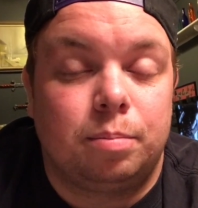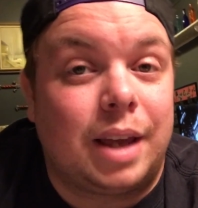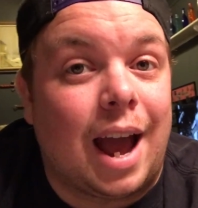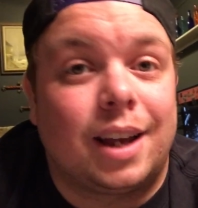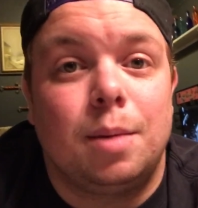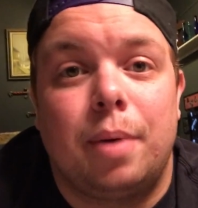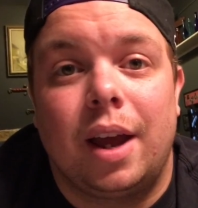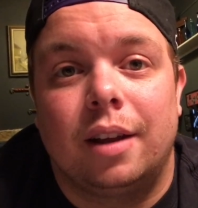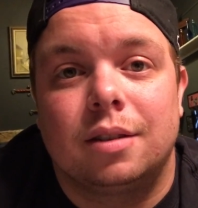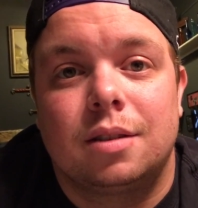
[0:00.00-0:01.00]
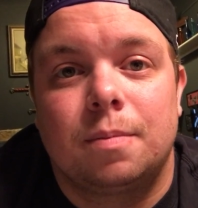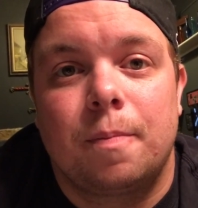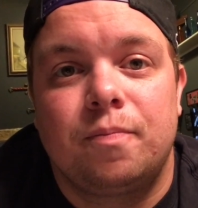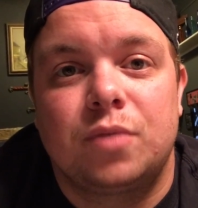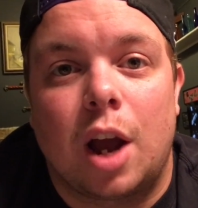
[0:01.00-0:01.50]
khaki pants.
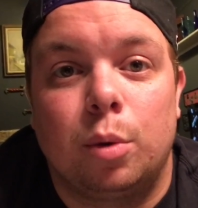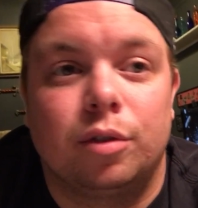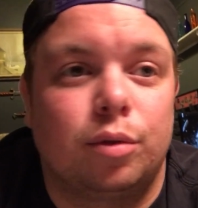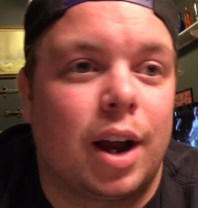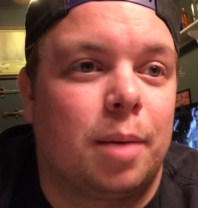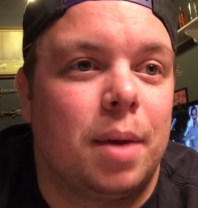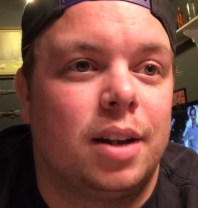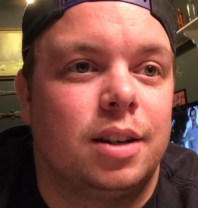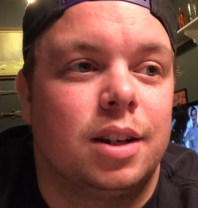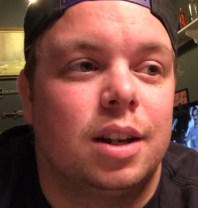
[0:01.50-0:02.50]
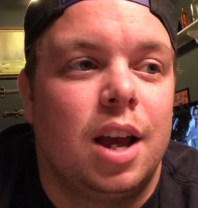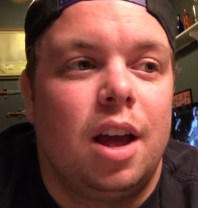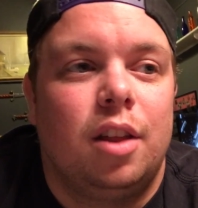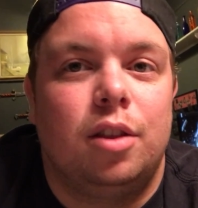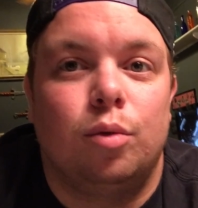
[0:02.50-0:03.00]
I would have recommended
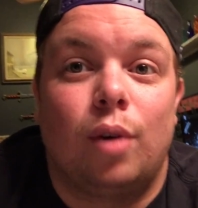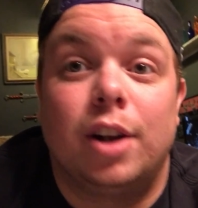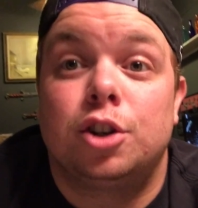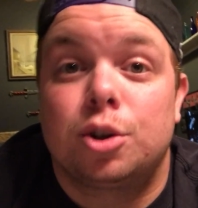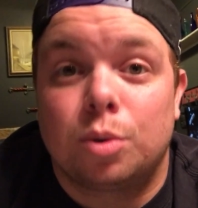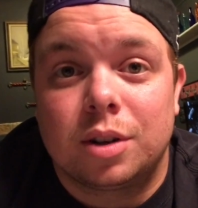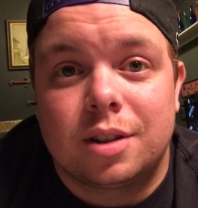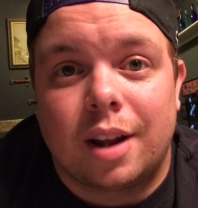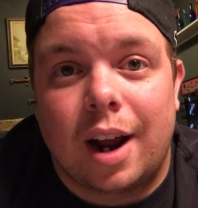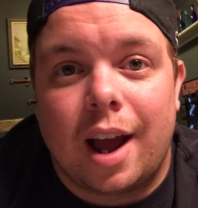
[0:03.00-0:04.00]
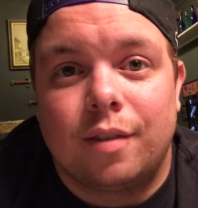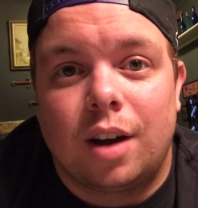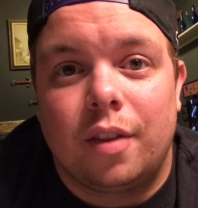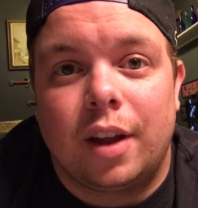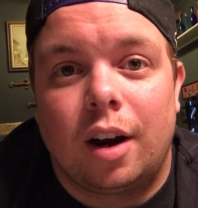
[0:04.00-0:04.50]
the red shorts that I have
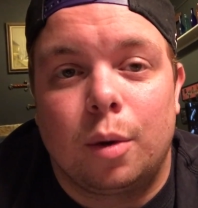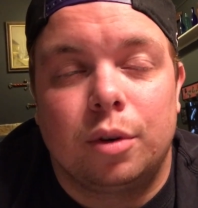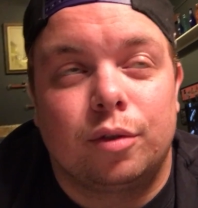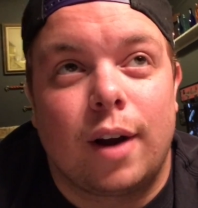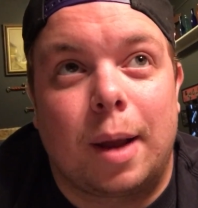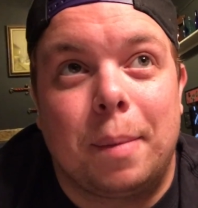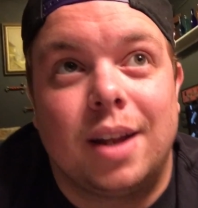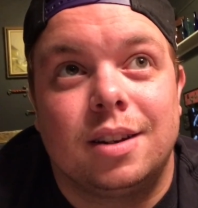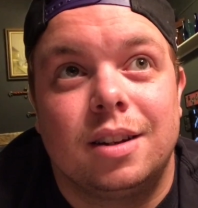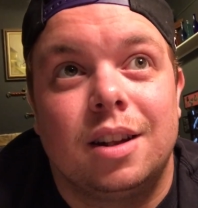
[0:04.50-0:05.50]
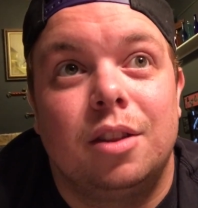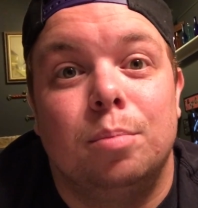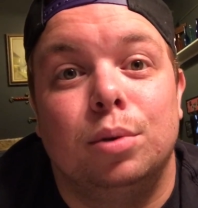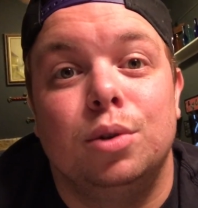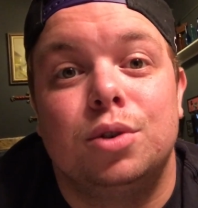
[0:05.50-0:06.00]
on there. I would have recommended the
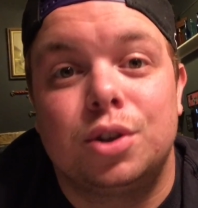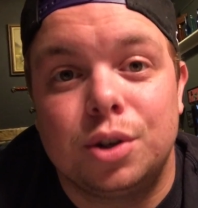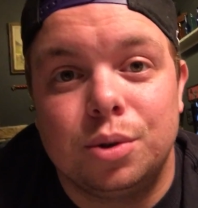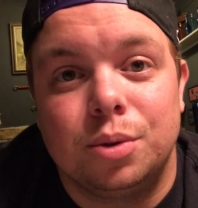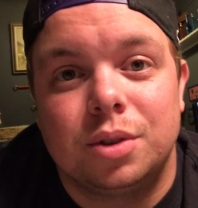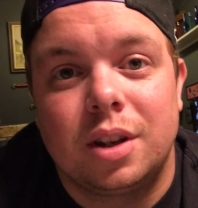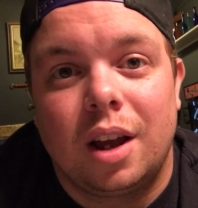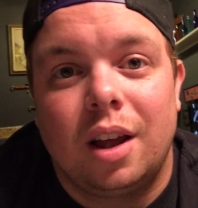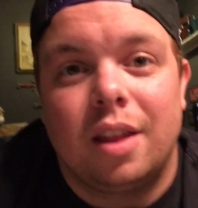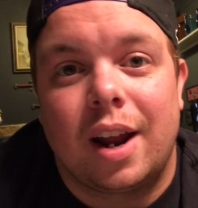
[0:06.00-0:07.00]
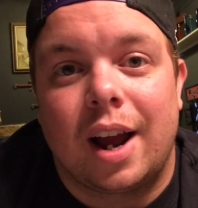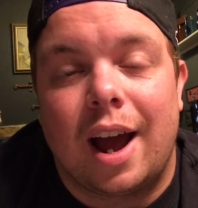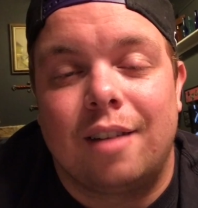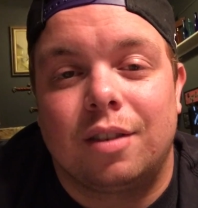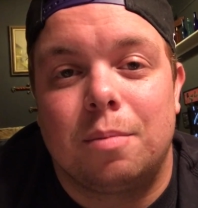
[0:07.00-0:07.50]
blue shoes that I
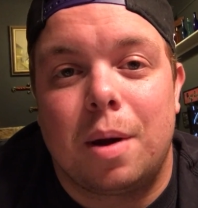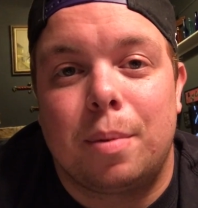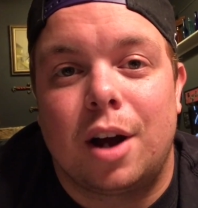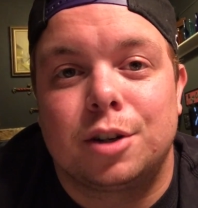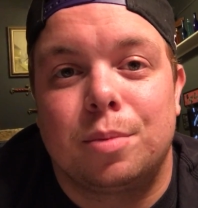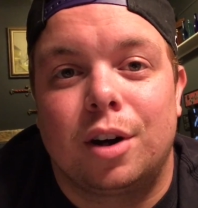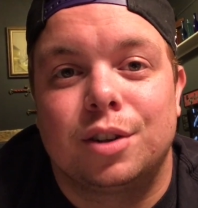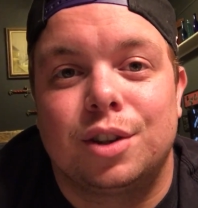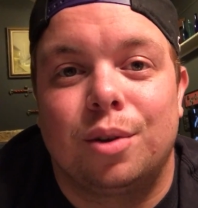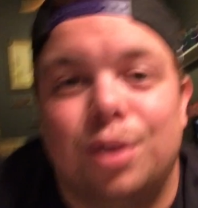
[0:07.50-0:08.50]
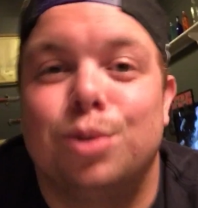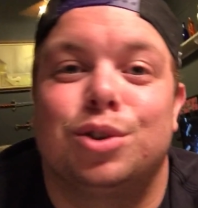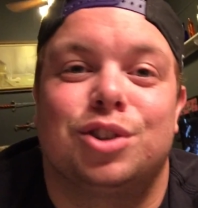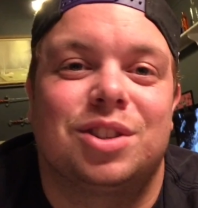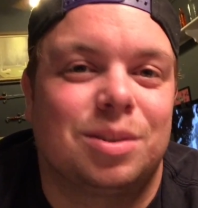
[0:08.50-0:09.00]
have on my Poshmark. So those
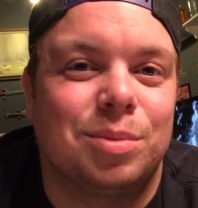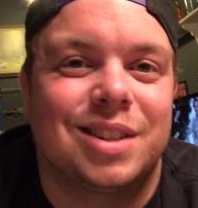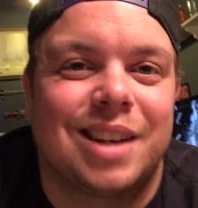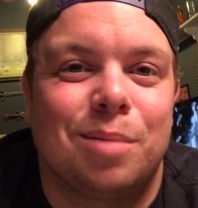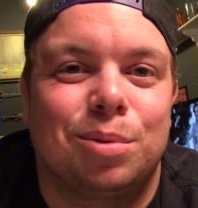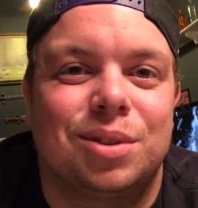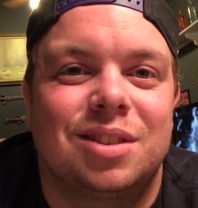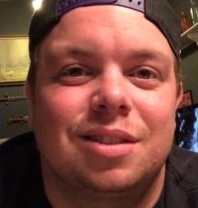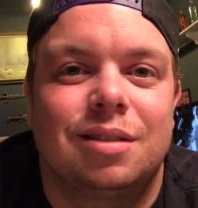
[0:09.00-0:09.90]
are just some examples.